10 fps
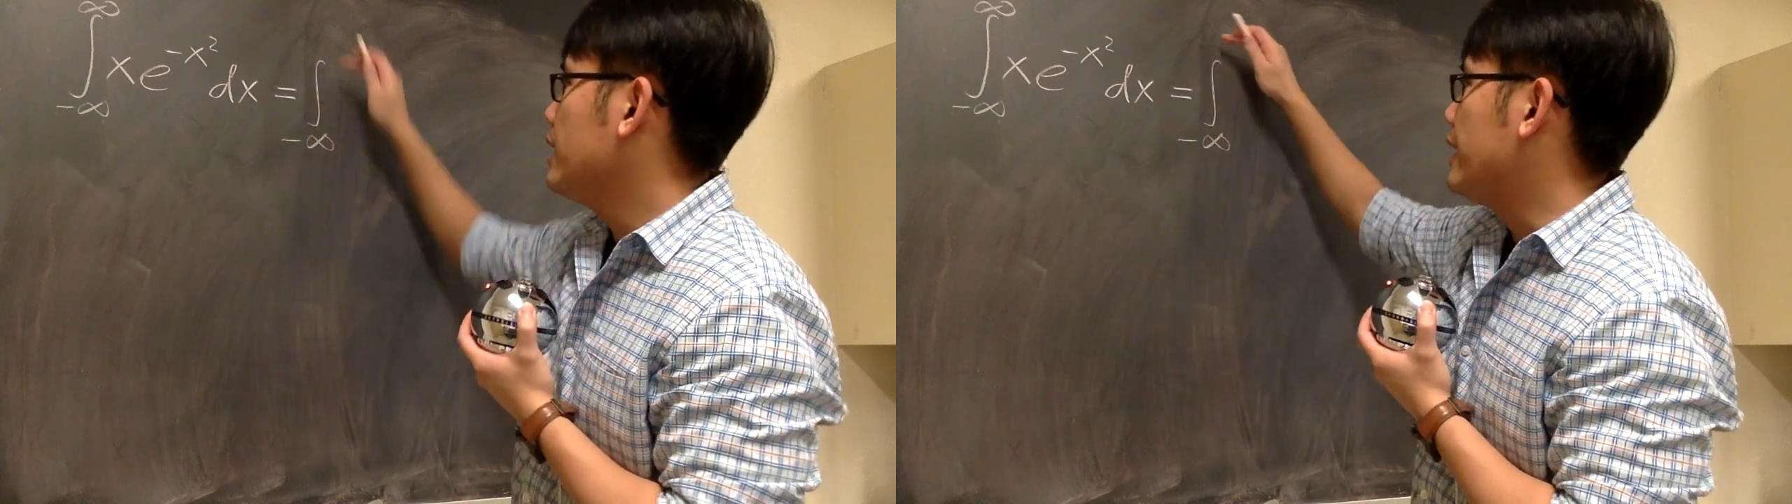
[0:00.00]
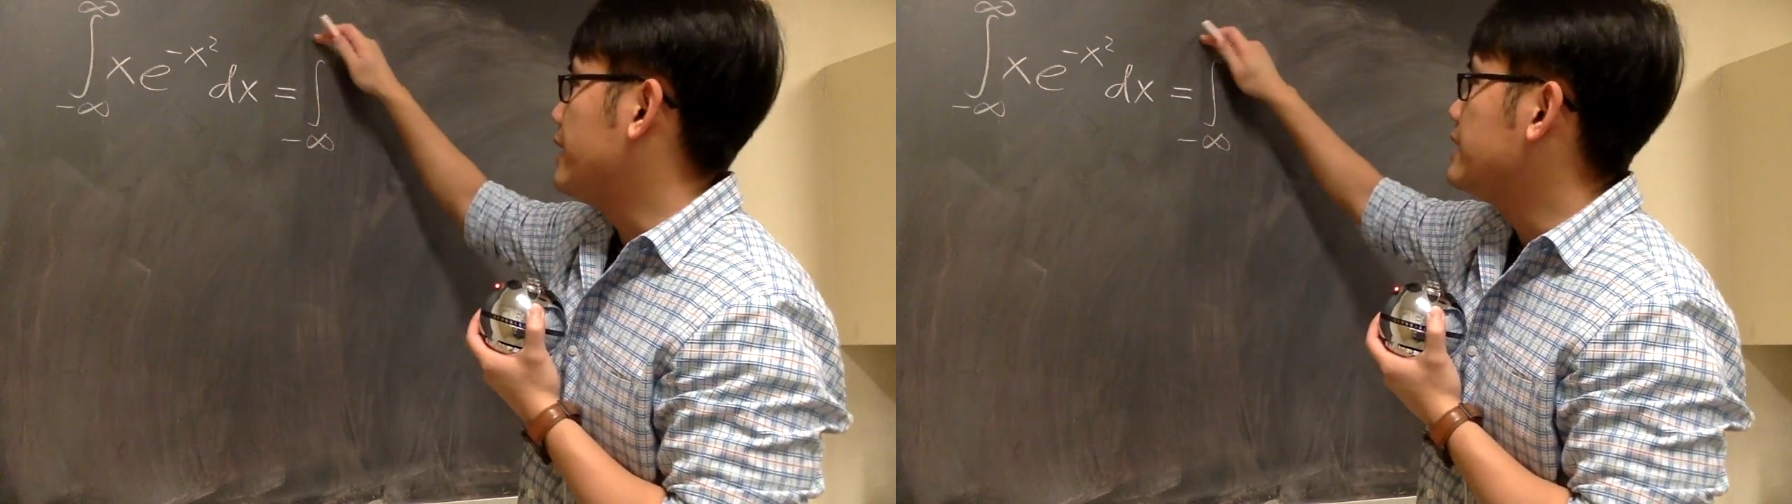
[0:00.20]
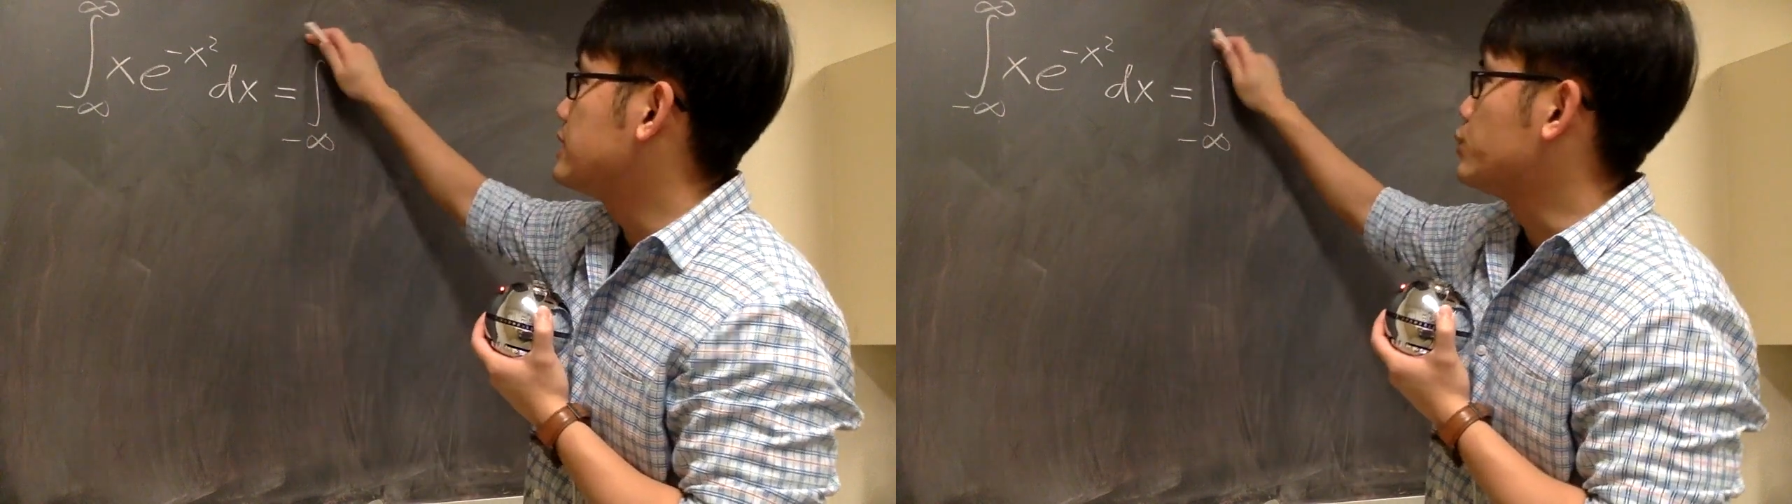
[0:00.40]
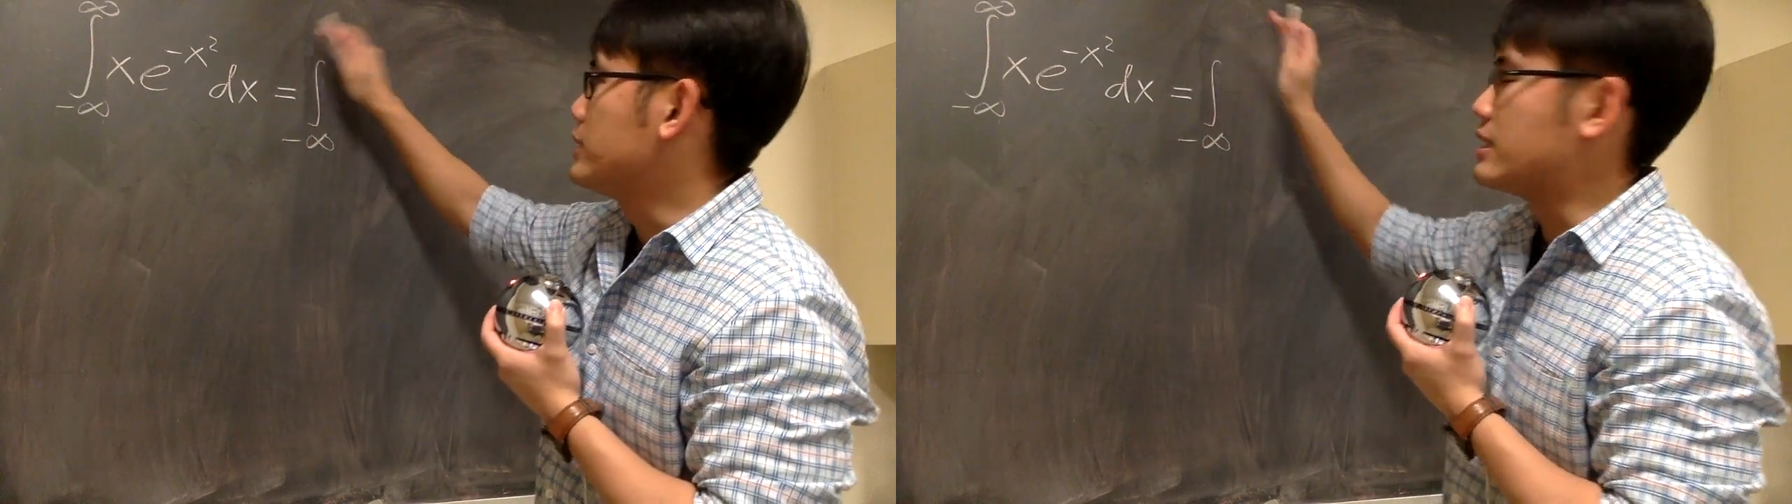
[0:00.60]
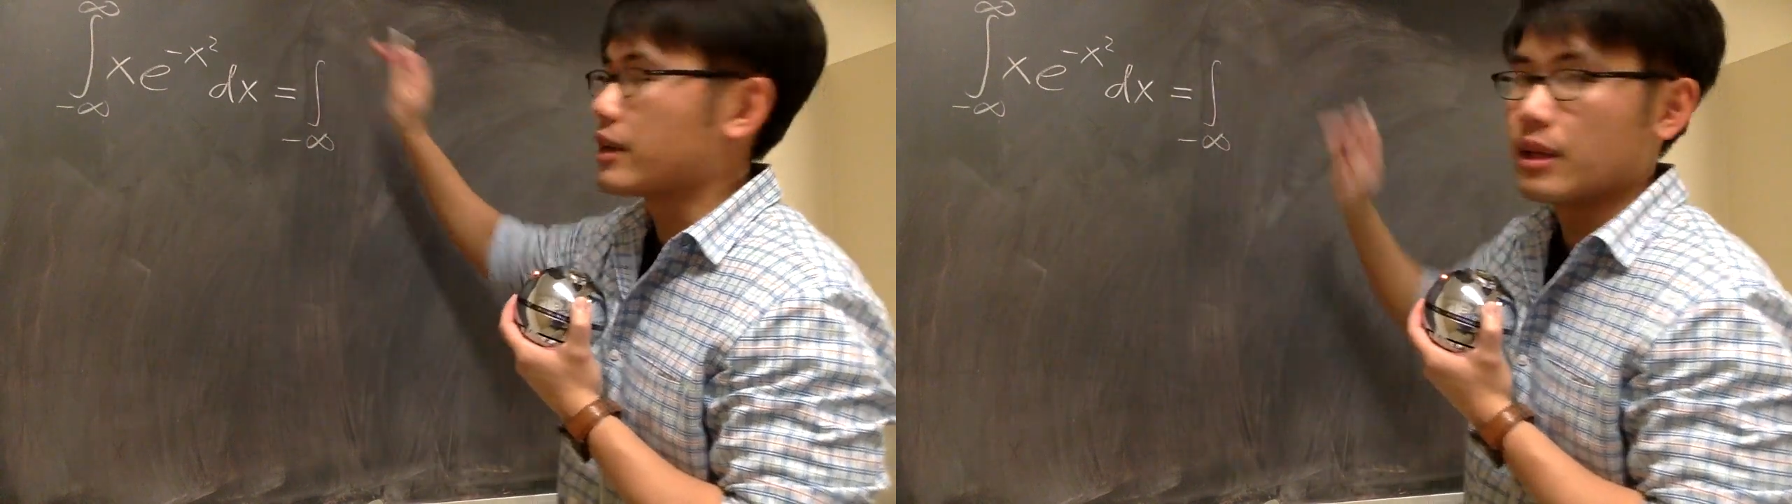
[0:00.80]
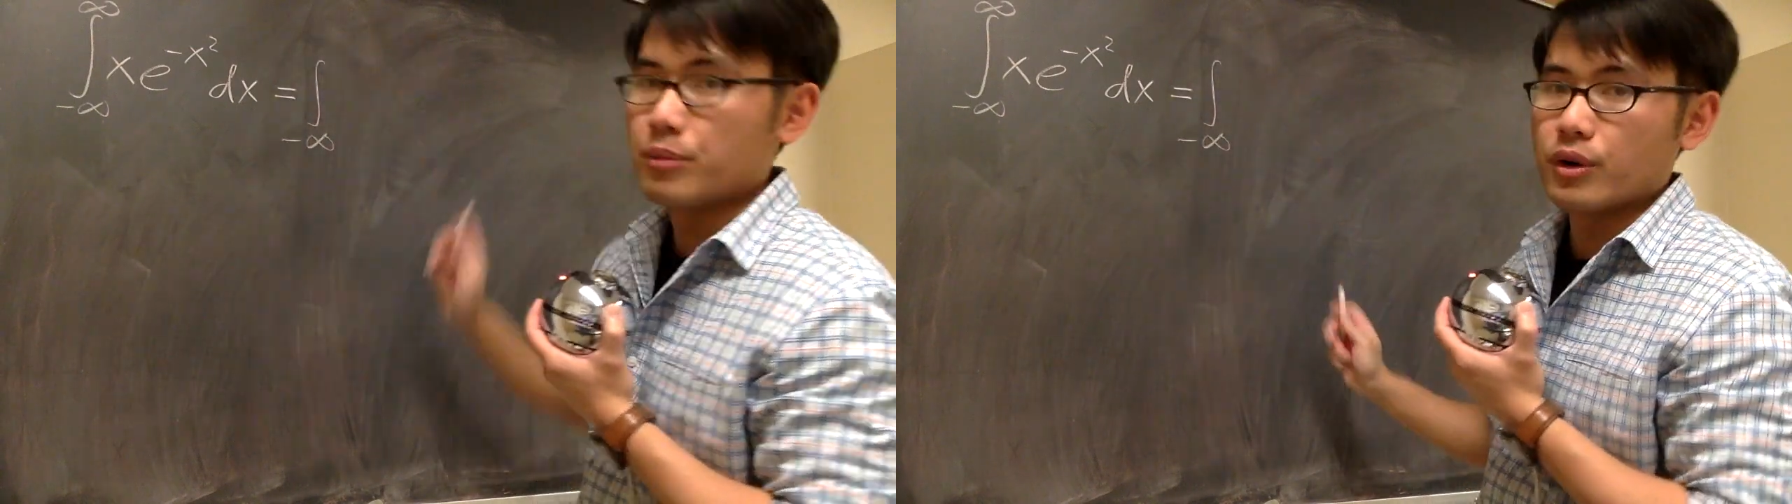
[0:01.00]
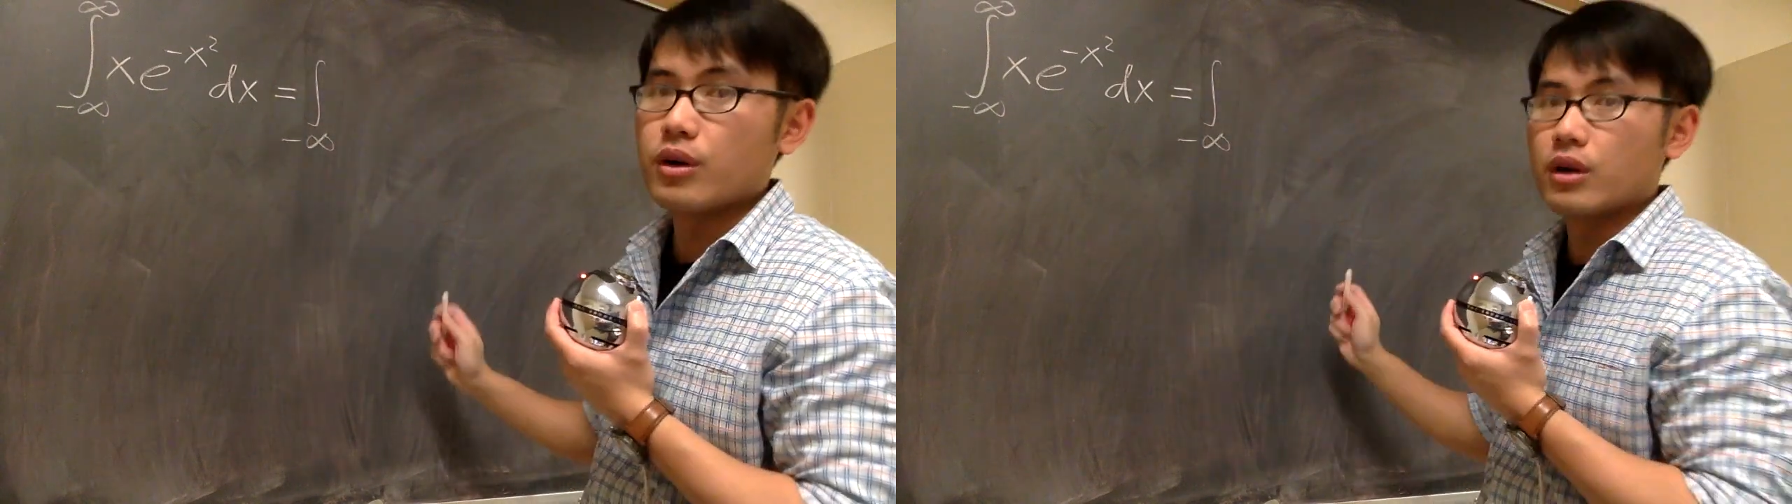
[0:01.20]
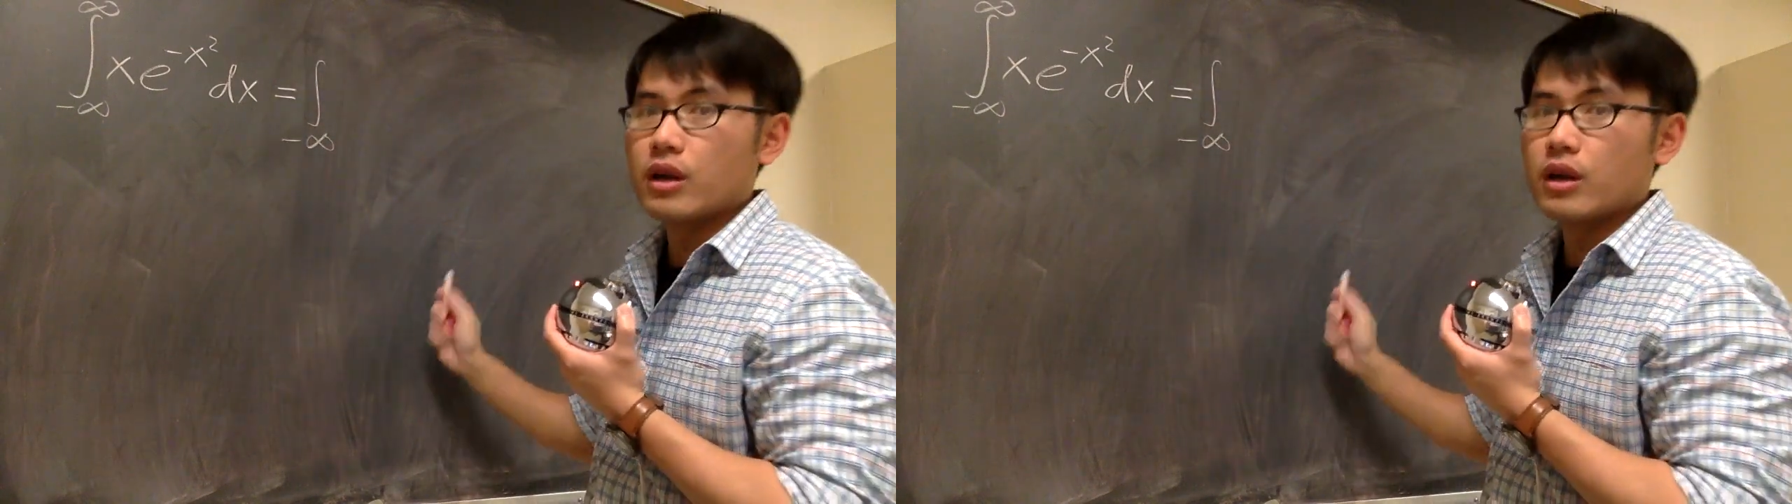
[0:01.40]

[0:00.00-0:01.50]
and ends with some number.